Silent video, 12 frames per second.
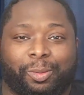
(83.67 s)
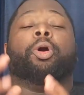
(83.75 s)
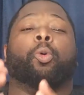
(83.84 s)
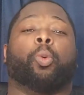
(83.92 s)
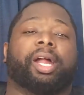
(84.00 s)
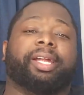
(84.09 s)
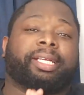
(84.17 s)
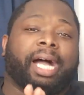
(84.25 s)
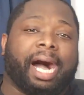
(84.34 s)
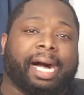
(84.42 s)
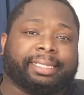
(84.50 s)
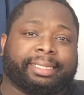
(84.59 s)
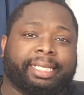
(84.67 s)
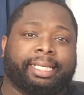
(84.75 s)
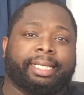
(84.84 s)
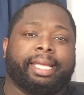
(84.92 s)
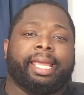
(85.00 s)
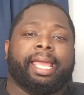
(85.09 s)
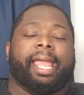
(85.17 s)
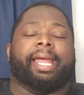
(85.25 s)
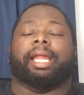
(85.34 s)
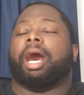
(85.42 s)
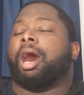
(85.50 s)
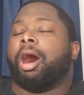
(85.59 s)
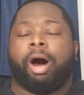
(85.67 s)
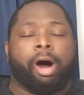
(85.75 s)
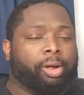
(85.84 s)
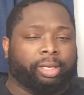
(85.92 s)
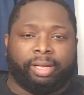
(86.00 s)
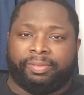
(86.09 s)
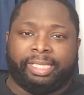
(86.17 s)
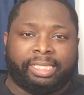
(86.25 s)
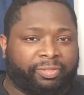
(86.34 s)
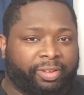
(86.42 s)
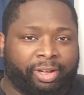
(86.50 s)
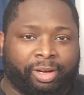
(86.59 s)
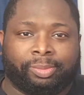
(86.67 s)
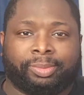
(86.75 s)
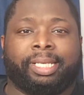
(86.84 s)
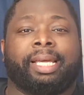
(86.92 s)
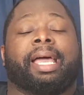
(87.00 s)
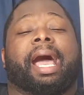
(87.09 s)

The one constant in all of these films,